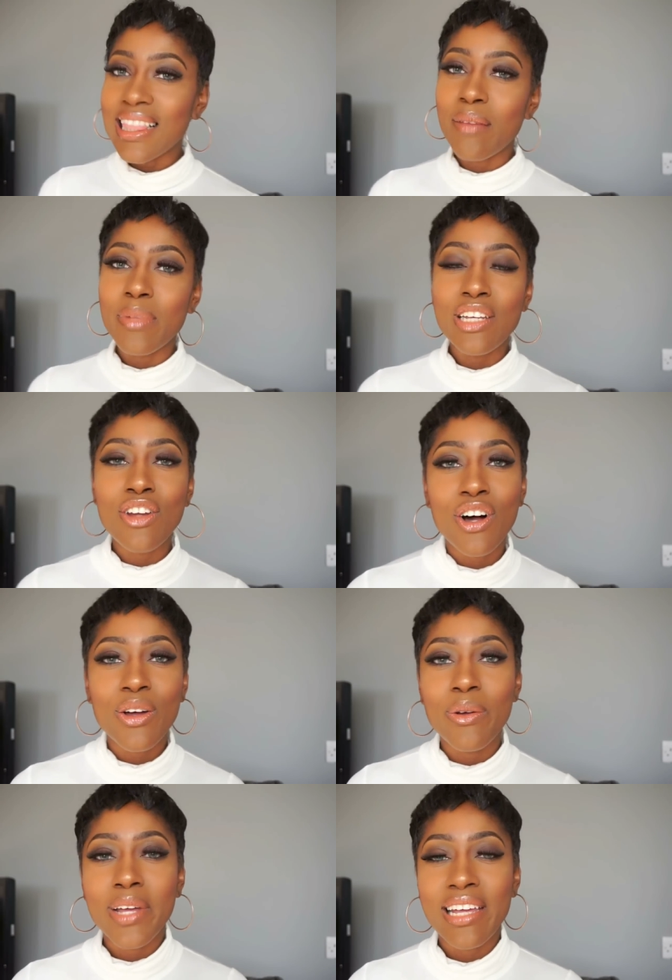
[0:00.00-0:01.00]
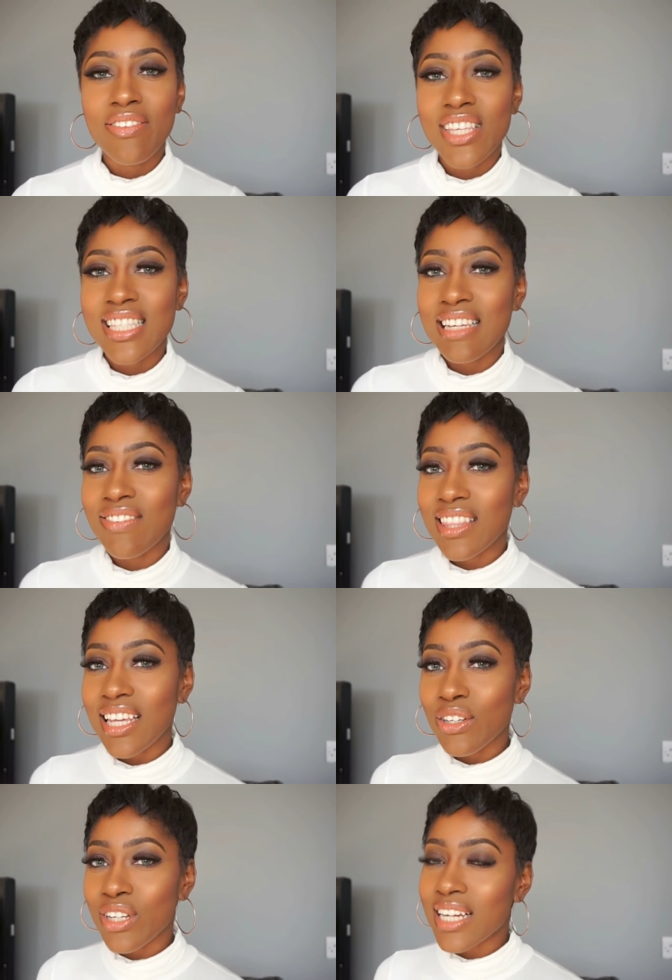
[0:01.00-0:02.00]
Let me know if there's anything
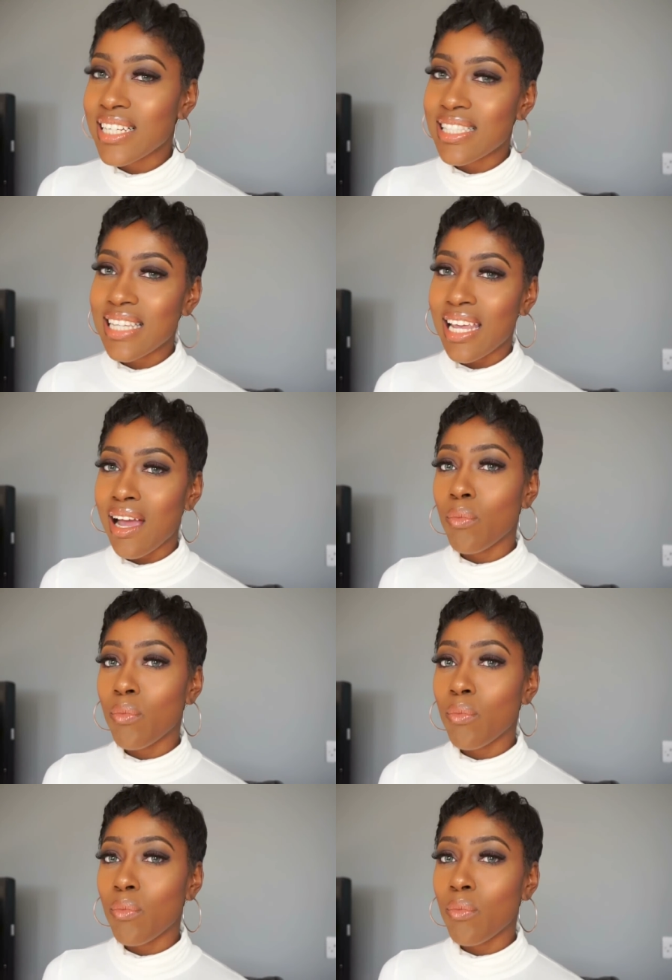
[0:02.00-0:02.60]
that you'd like to see.